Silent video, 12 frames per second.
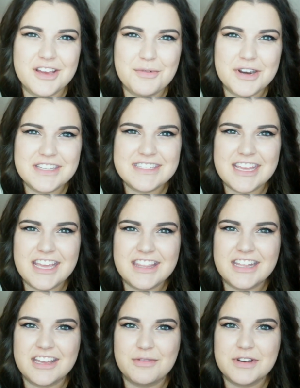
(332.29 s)
I want to say
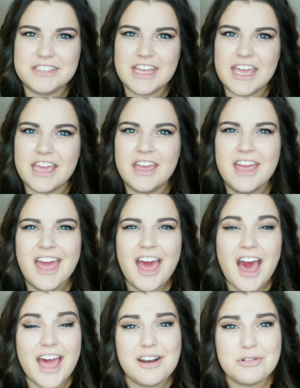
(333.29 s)
that it was like,
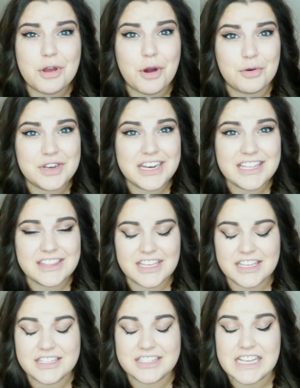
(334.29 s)
I don't own
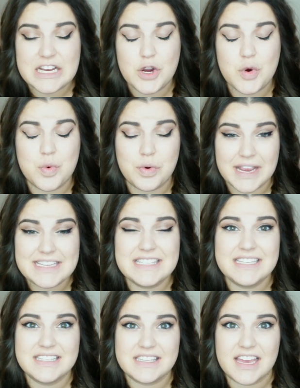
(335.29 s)
anything that's like
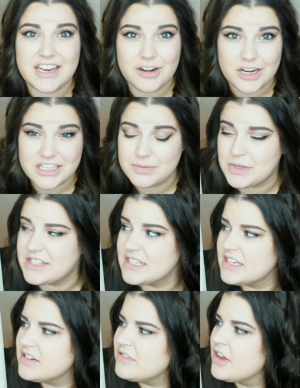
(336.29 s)
crazy designer
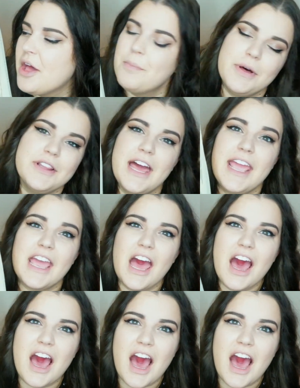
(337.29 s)
expensive, but like,